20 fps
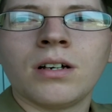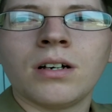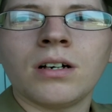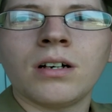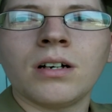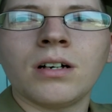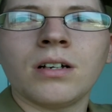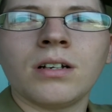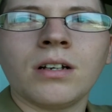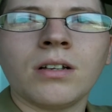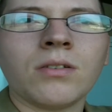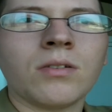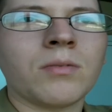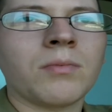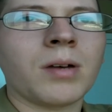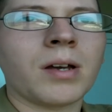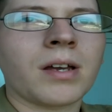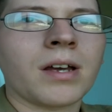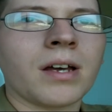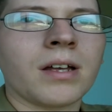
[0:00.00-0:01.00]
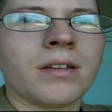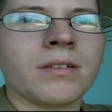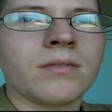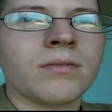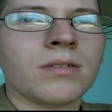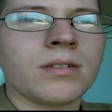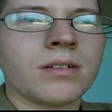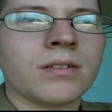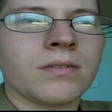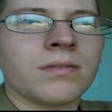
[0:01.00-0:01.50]
Uh, another one of my
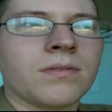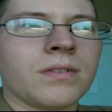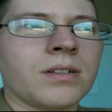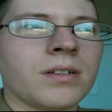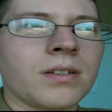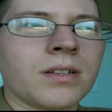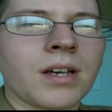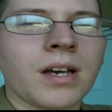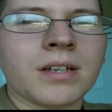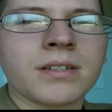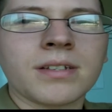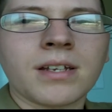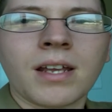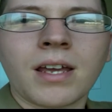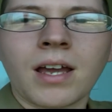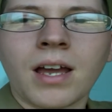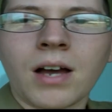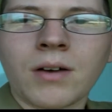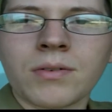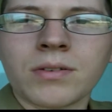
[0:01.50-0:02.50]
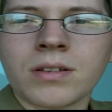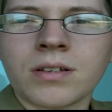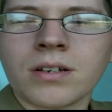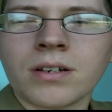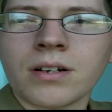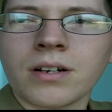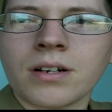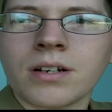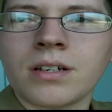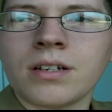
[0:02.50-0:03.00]
one of uh, the guys that I hang out with
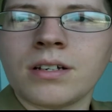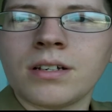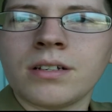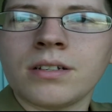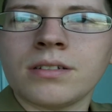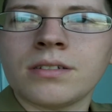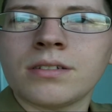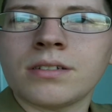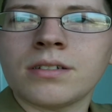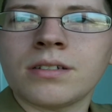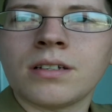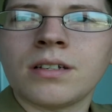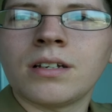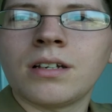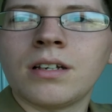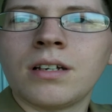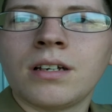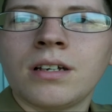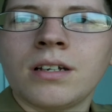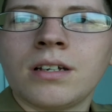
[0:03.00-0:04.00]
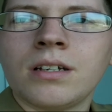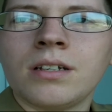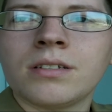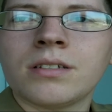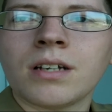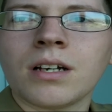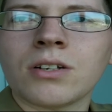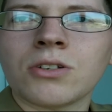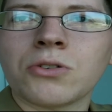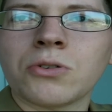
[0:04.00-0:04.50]
here, he's he's
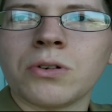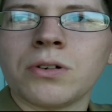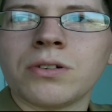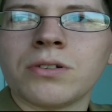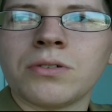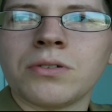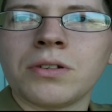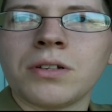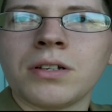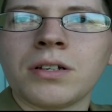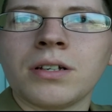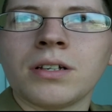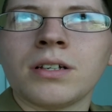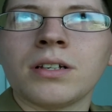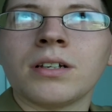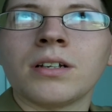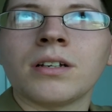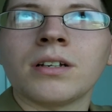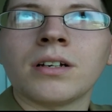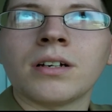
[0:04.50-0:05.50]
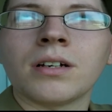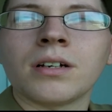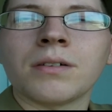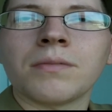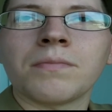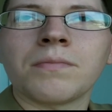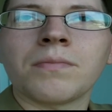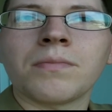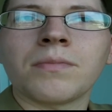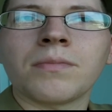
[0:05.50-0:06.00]
got shore duty in uh,
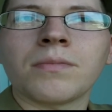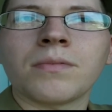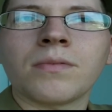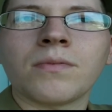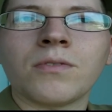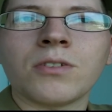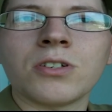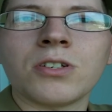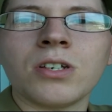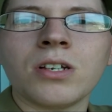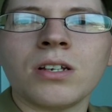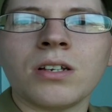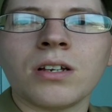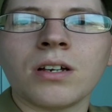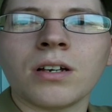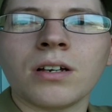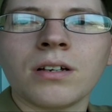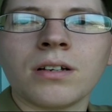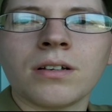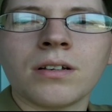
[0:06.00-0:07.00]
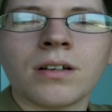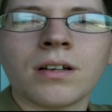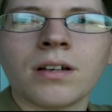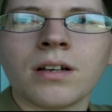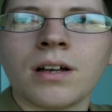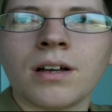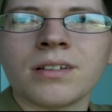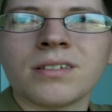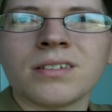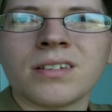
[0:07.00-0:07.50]
Virginia.
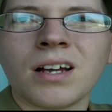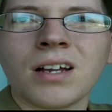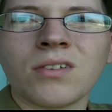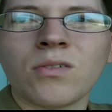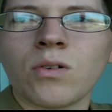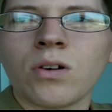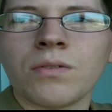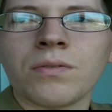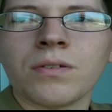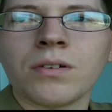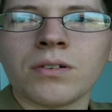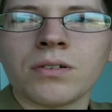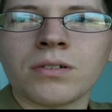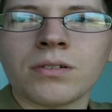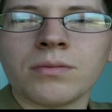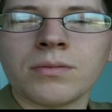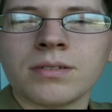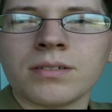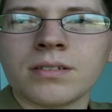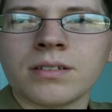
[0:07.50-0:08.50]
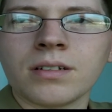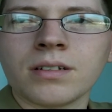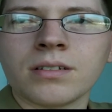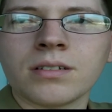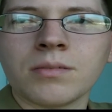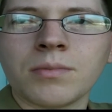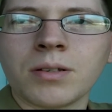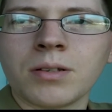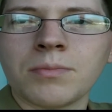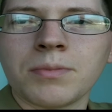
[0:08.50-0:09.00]
Uh, it's not Norfolk. It's uh,
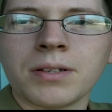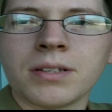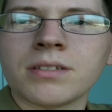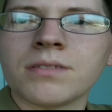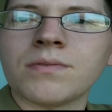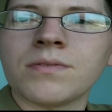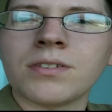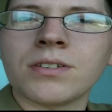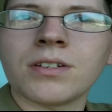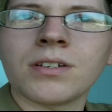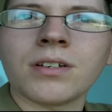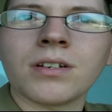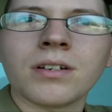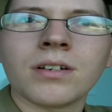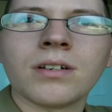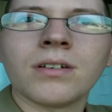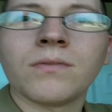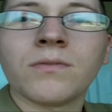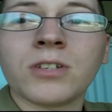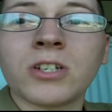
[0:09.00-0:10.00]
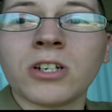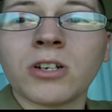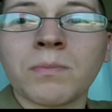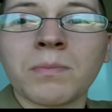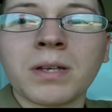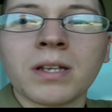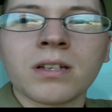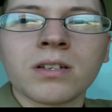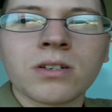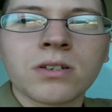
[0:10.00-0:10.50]
some other place in Virginia. Virginia
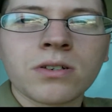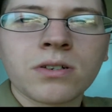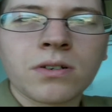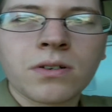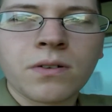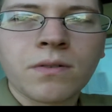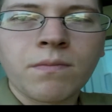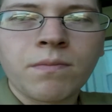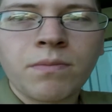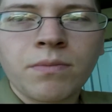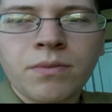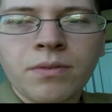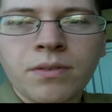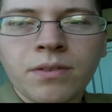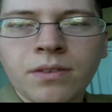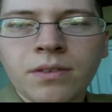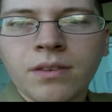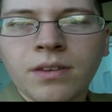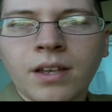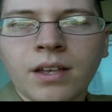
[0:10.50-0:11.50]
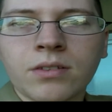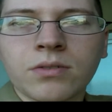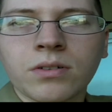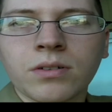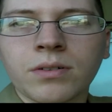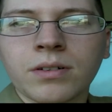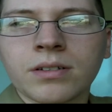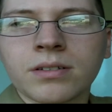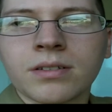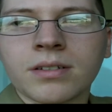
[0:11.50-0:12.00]
Beach. That's what
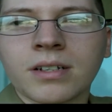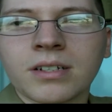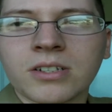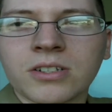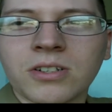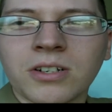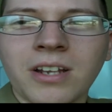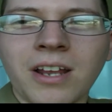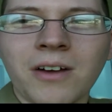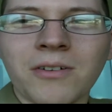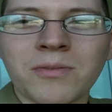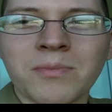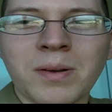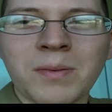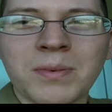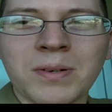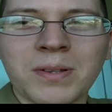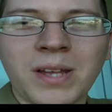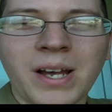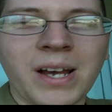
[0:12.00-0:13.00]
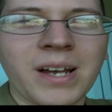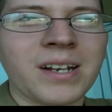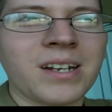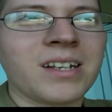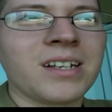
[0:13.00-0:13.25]
it was. I just I don't remember that.